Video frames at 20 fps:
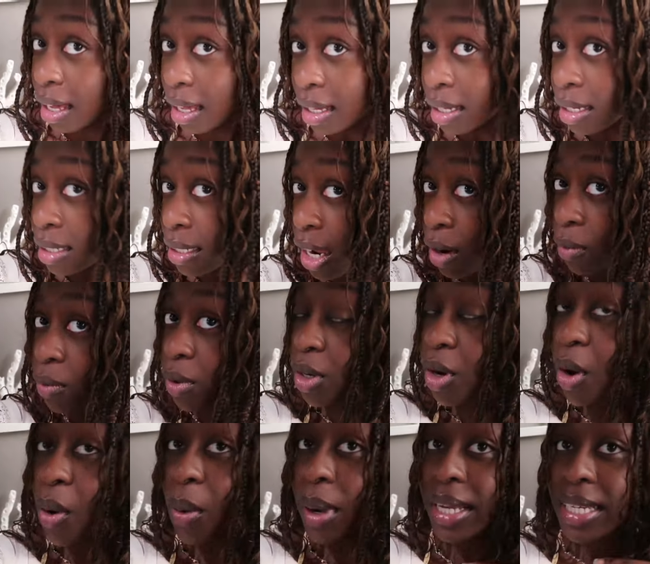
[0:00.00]
and now we're
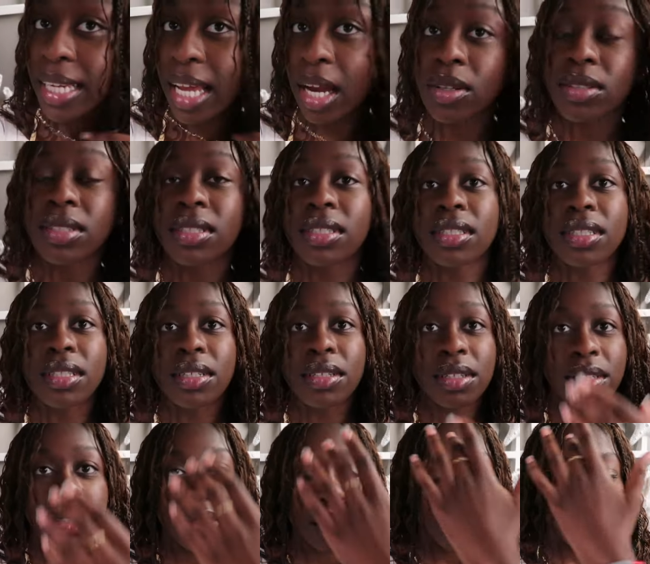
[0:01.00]
going down to
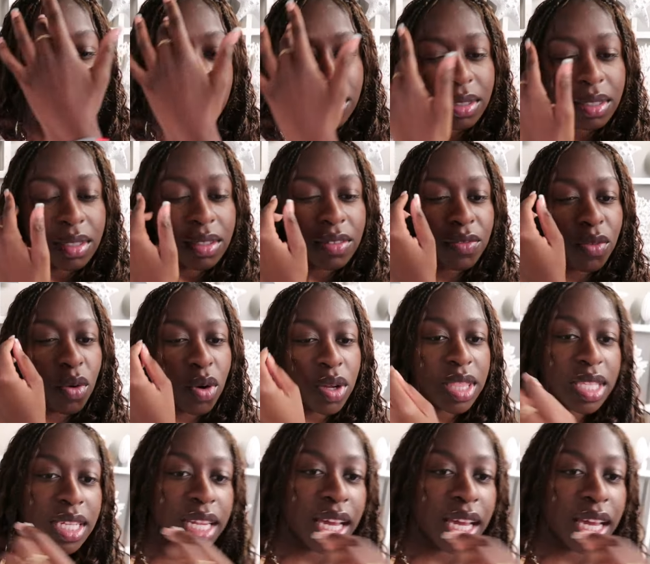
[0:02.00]
the fourth